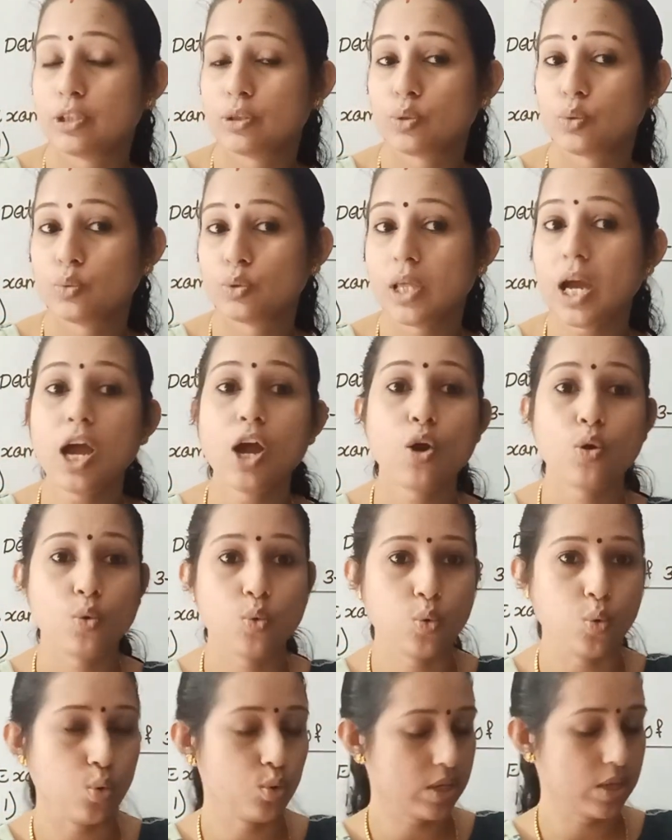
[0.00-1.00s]
through the
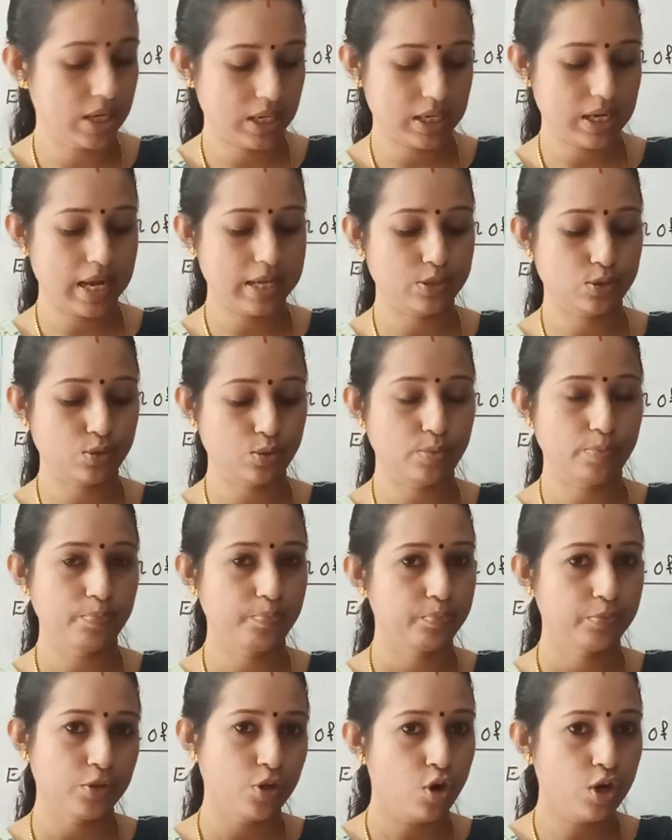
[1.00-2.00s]
Google Classroom.
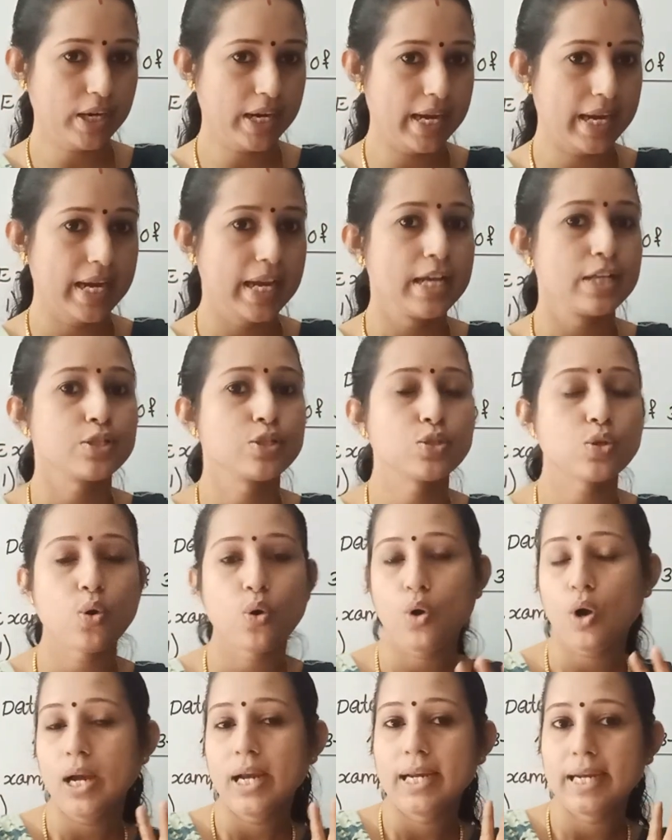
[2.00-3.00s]
Okay,
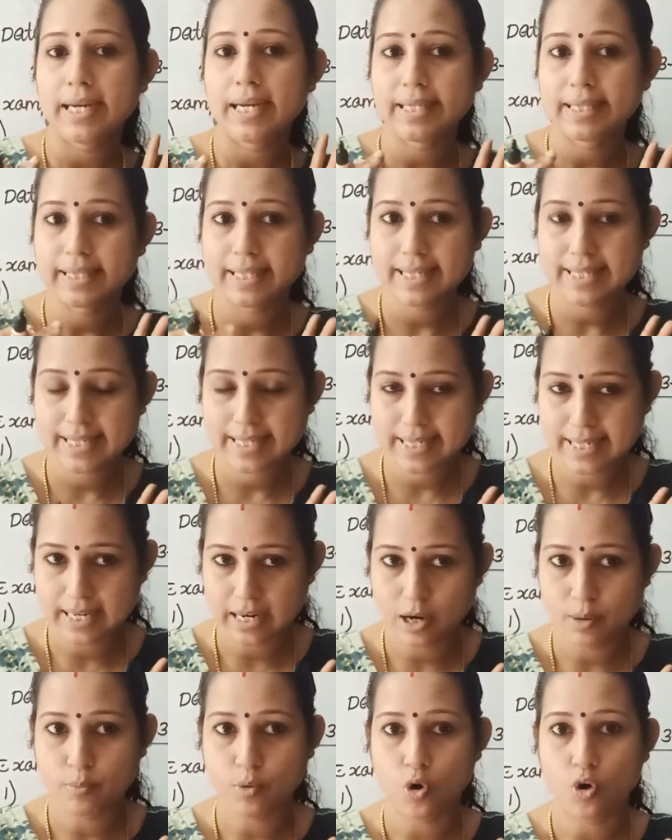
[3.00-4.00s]
so in this
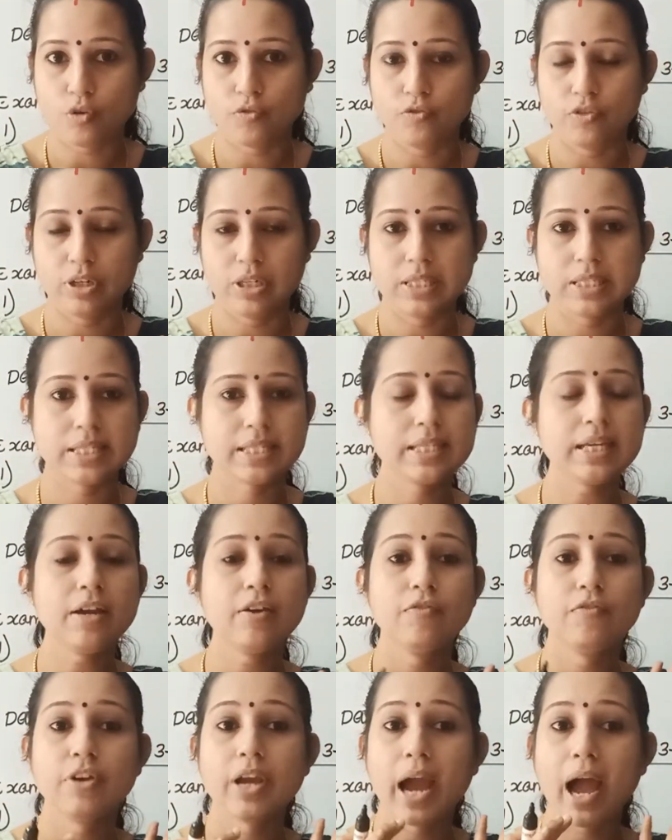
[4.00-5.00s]
term onwards,
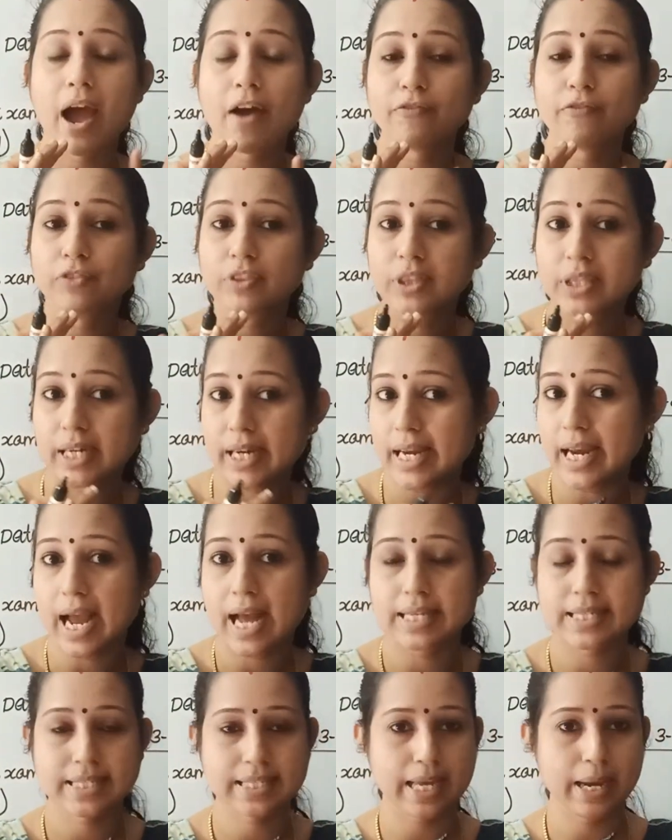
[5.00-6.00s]
we have 3
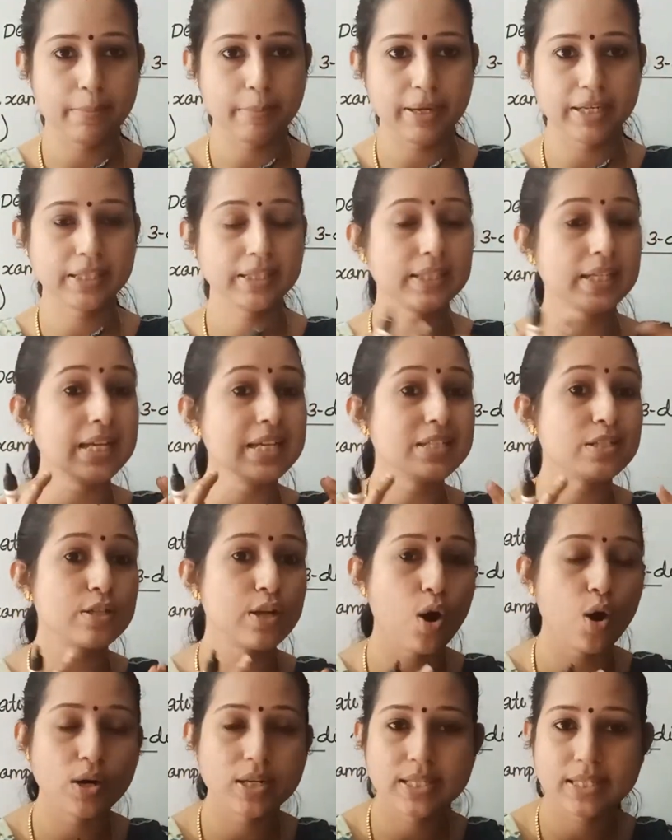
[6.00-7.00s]
assignments, 3
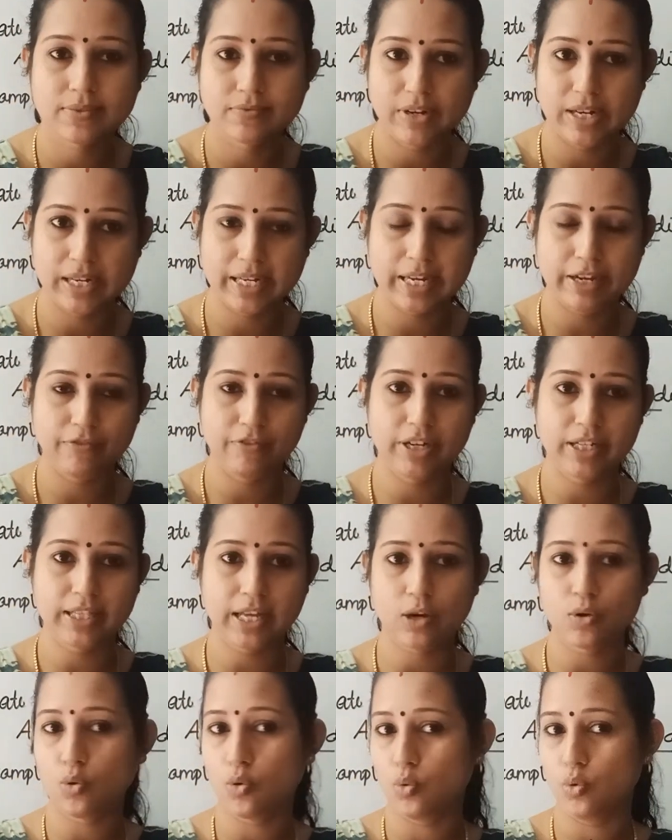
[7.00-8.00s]
slots we give in
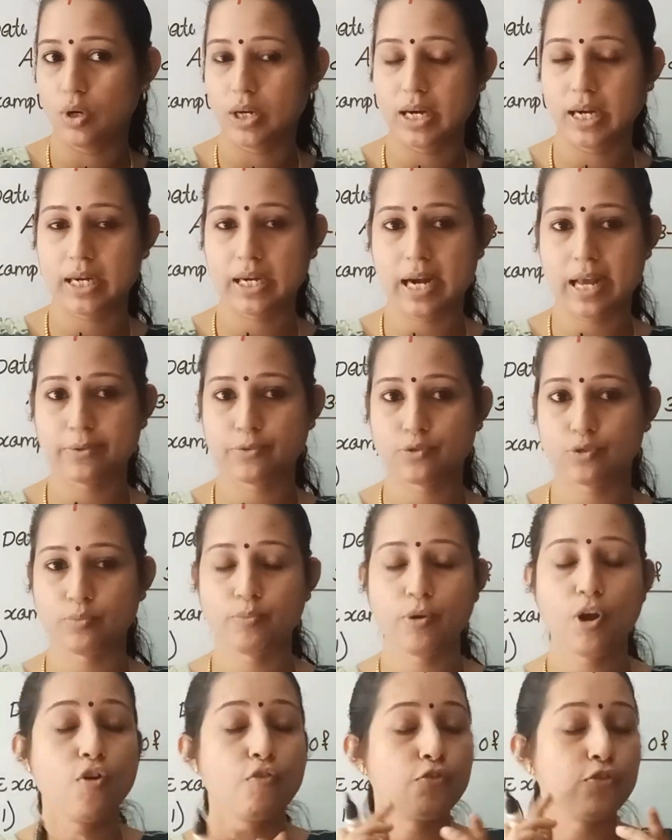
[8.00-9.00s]
the Google
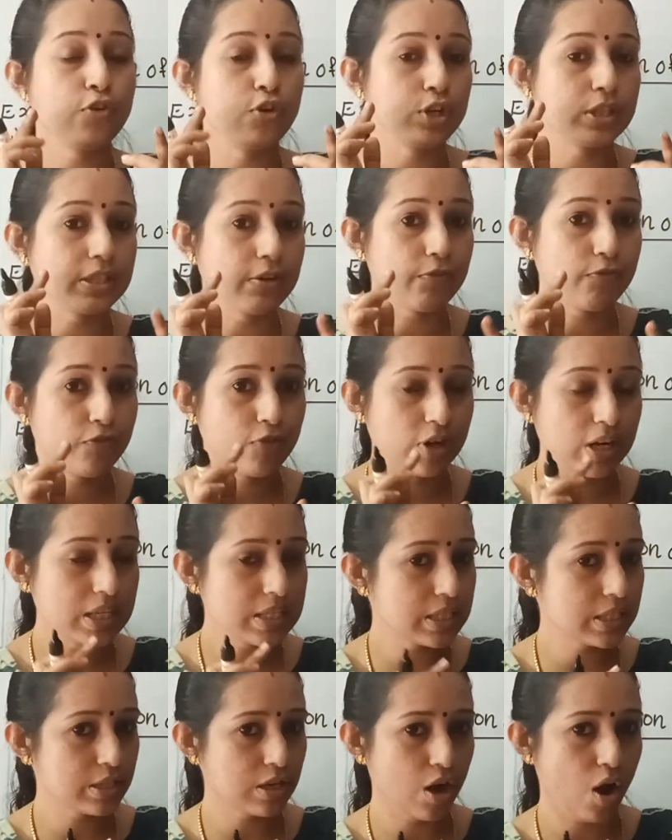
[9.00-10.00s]
Classroom. For the
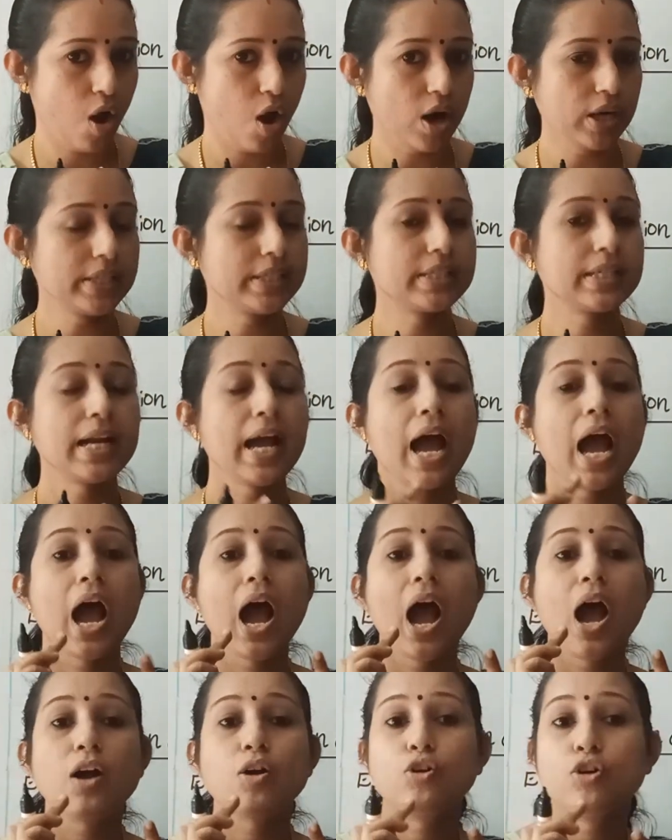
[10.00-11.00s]
first slot,
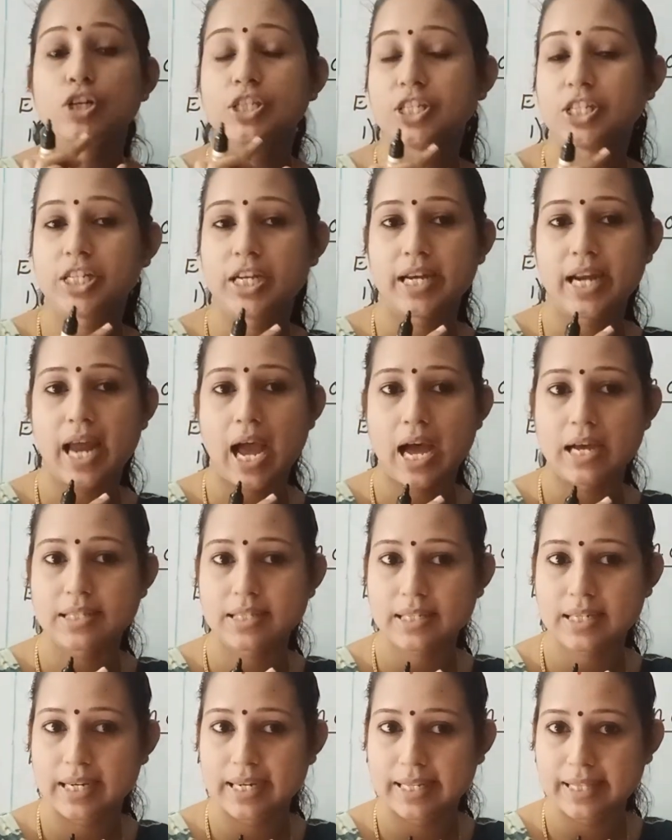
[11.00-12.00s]
question
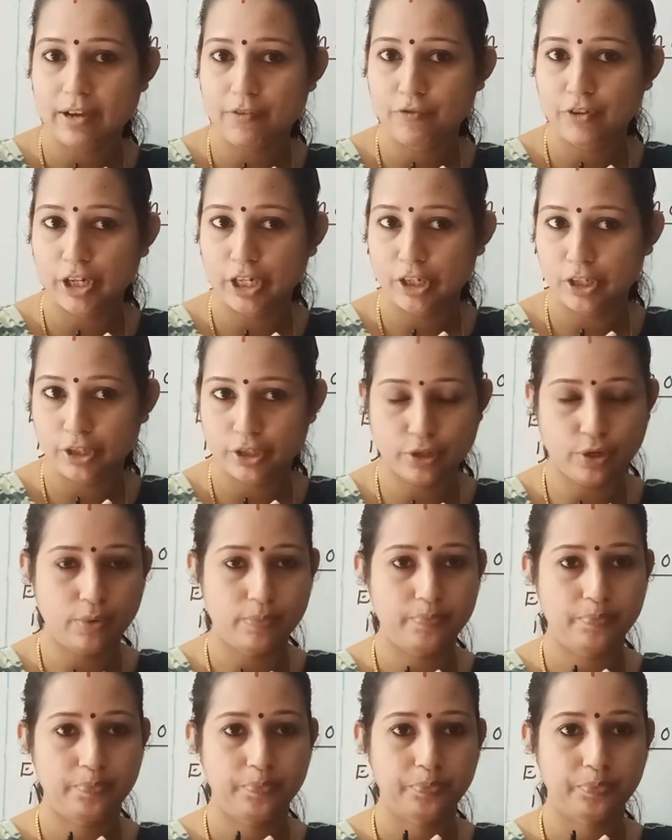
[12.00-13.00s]
asked in the video,